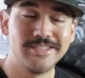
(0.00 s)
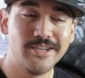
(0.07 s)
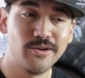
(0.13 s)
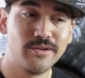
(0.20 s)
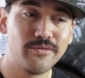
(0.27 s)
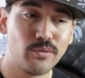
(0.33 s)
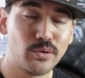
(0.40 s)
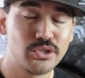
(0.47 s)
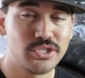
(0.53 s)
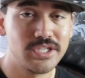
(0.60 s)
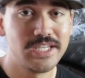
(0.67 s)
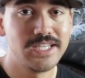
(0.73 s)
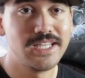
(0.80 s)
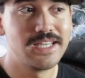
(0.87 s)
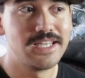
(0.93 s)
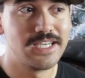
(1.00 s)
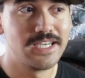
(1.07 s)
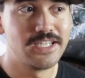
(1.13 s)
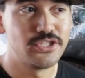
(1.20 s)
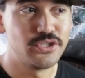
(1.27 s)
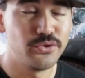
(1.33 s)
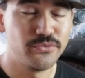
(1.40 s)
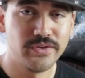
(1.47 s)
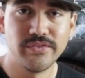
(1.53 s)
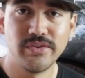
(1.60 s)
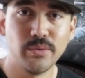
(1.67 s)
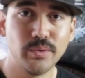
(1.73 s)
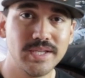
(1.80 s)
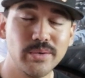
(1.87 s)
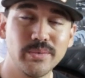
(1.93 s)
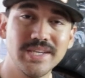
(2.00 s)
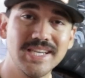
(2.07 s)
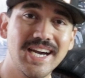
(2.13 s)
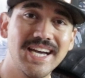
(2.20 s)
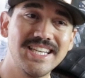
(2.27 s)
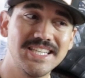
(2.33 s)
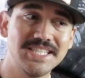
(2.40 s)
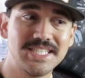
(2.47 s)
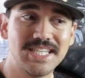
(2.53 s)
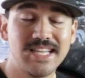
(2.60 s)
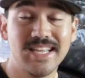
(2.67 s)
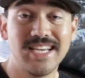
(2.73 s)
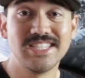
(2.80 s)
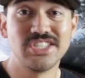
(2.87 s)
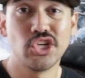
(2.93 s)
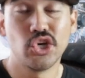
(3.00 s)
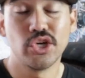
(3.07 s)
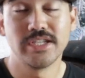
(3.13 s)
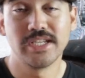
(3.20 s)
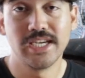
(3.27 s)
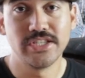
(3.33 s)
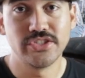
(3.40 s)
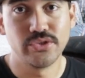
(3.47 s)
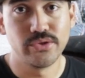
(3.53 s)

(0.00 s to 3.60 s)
So unfortunately, the 250 one that we got does not last all night.